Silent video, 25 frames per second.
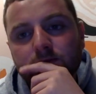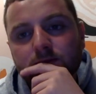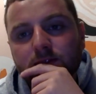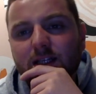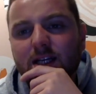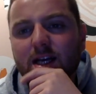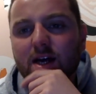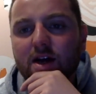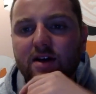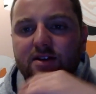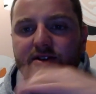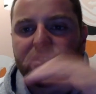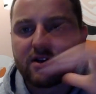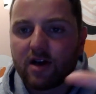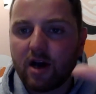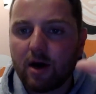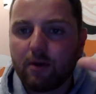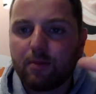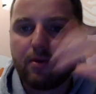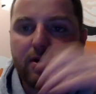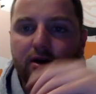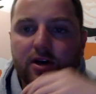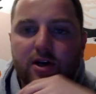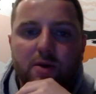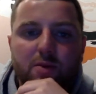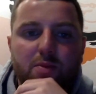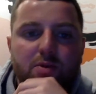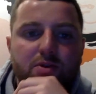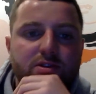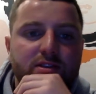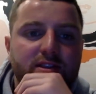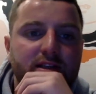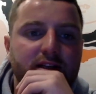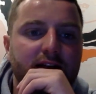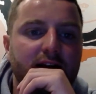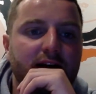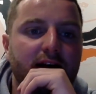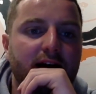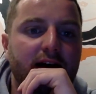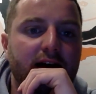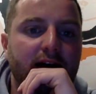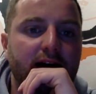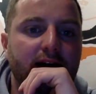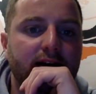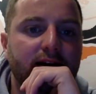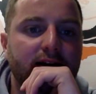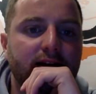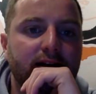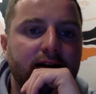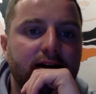you know, there's a couple of good ones in
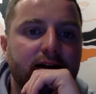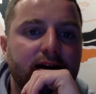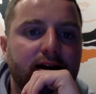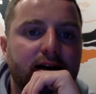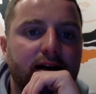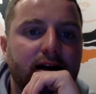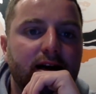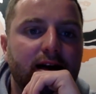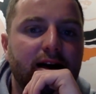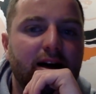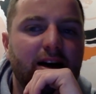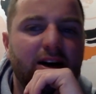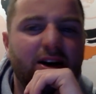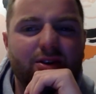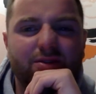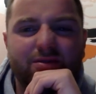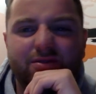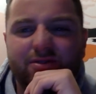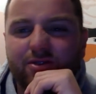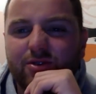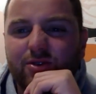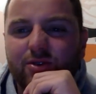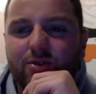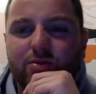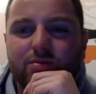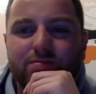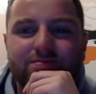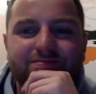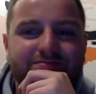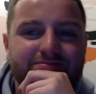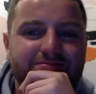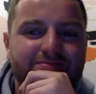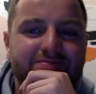there. Uh, overall,